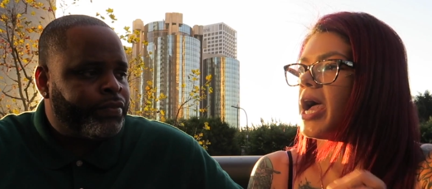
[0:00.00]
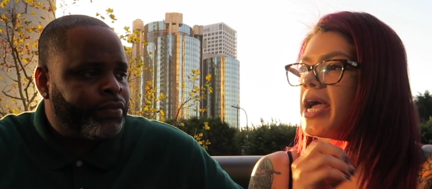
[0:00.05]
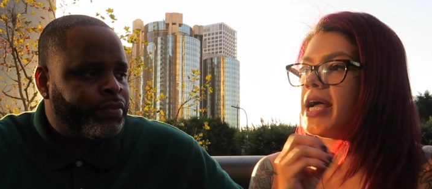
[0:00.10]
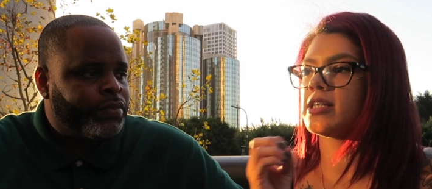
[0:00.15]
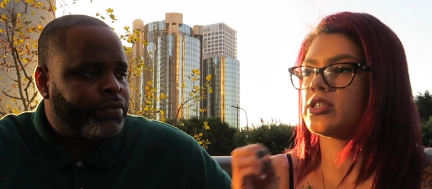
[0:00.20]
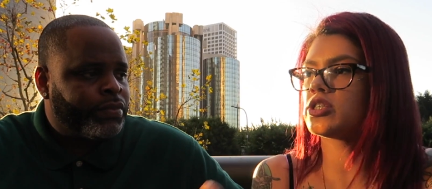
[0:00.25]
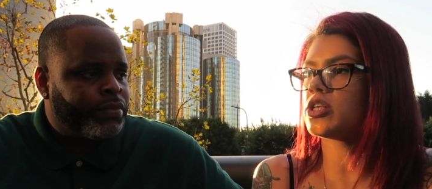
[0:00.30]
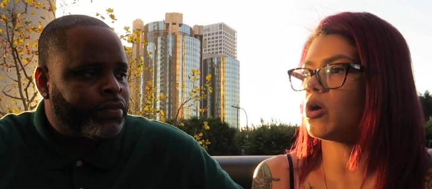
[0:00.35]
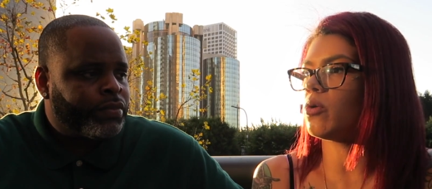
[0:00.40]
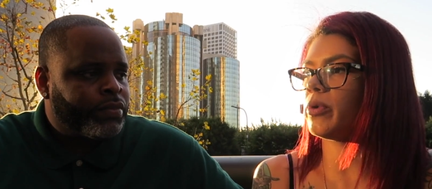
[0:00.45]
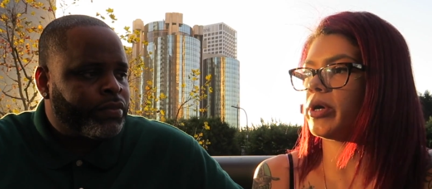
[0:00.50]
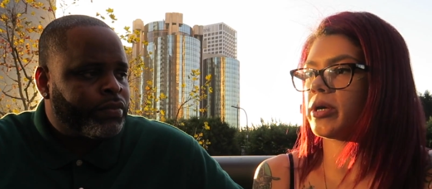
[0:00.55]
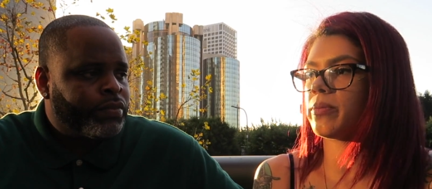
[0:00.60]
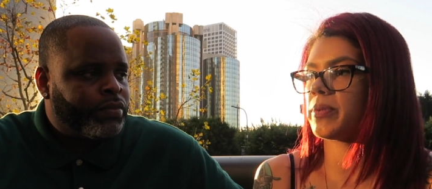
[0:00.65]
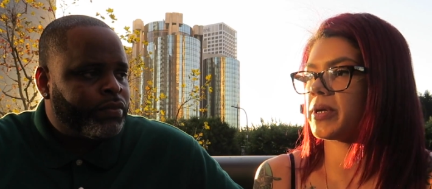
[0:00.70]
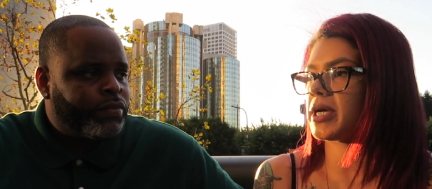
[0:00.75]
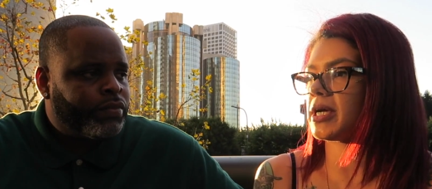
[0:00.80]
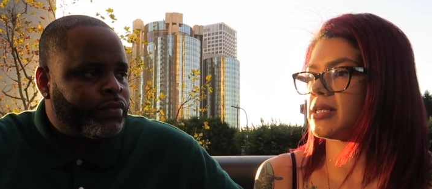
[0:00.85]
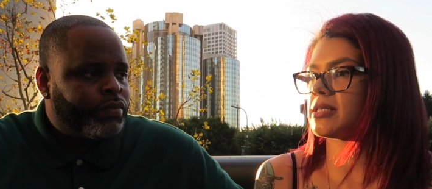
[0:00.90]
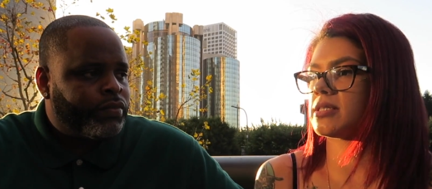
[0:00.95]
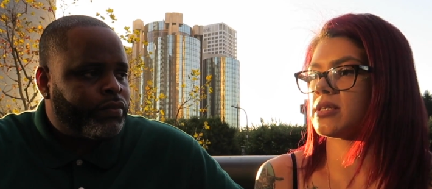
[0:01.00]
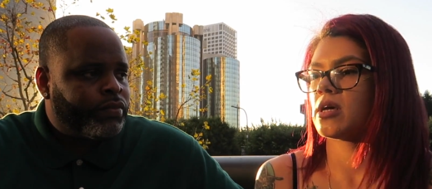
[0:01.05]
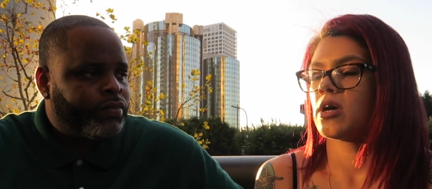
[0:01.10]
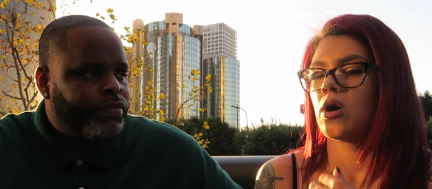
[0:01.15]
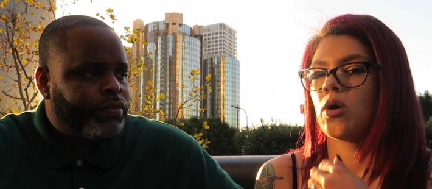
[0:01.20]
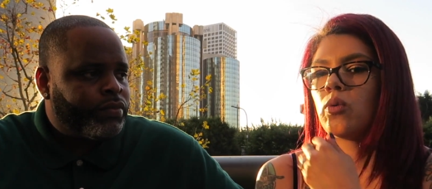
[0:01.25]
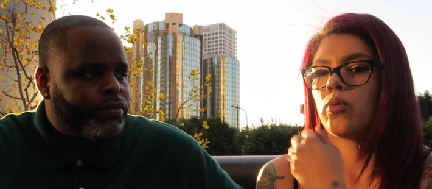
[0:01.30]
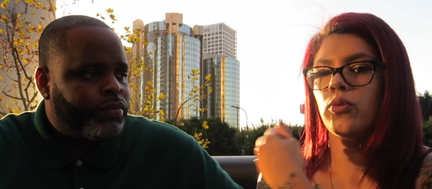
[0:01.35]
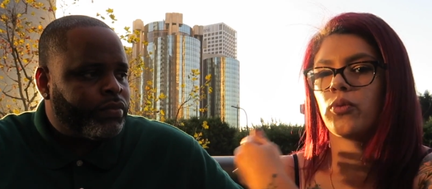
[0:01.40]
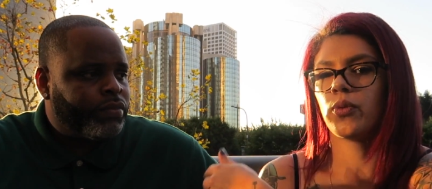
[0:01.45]
Speaker 1: It's so weird because
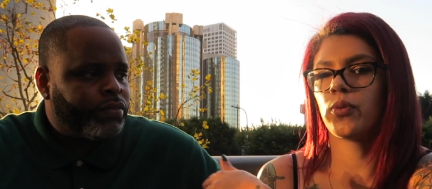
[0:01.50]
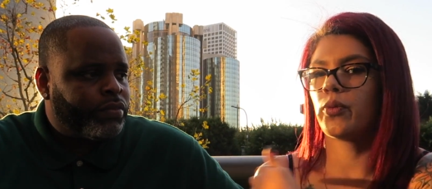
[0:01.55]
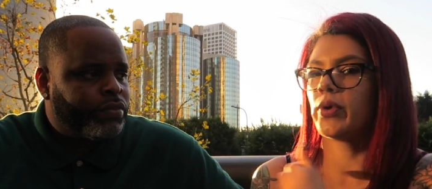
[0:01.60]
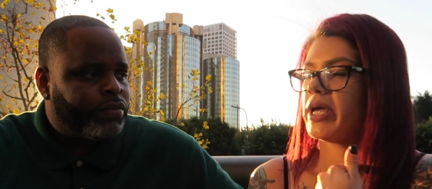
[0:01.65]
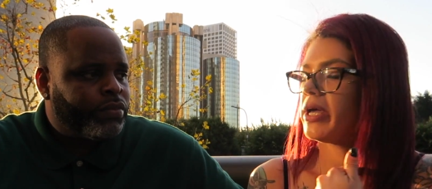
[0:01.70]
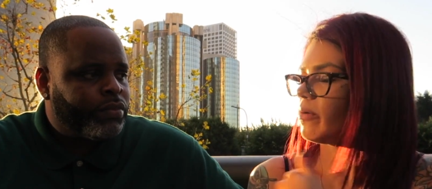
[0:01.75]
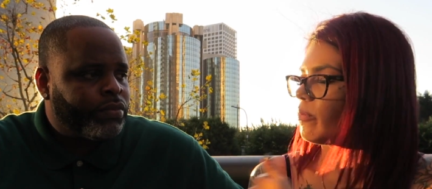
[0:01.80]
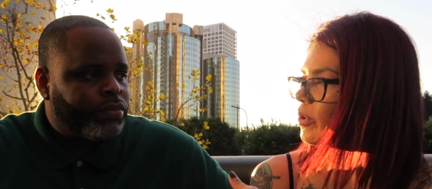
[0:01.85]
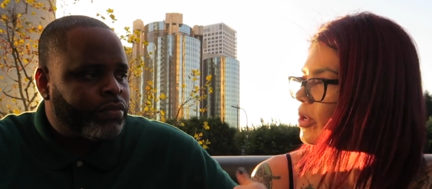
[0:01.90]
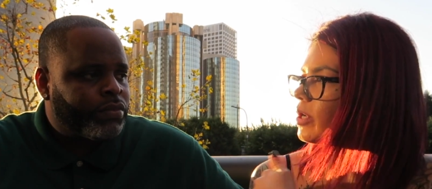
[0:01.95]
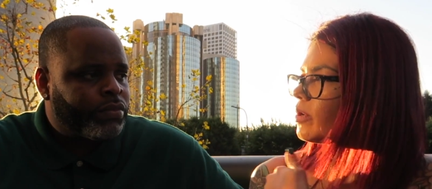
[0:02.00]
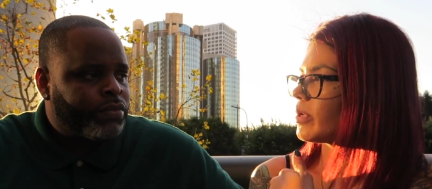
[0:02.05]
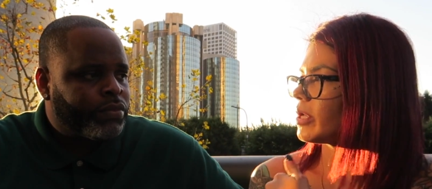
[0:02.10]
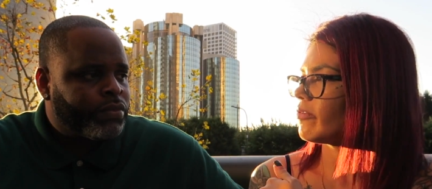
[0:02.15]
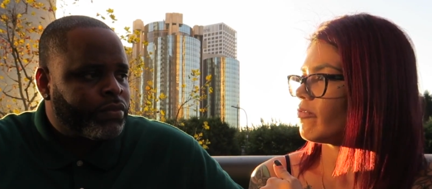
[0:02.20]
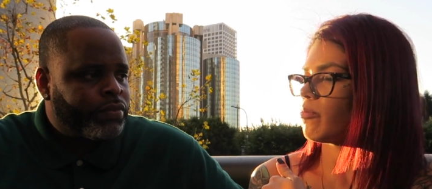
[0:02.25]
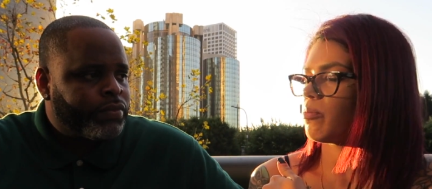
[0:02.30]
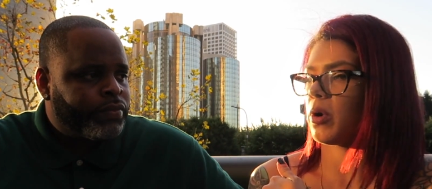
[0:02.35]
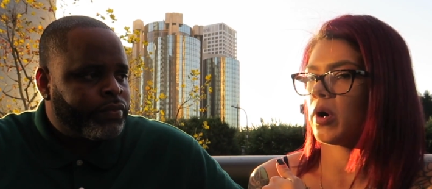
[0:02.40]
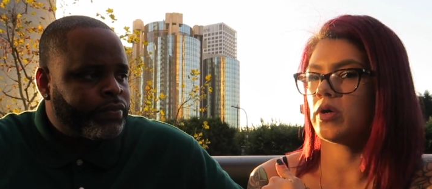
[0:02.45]
we would even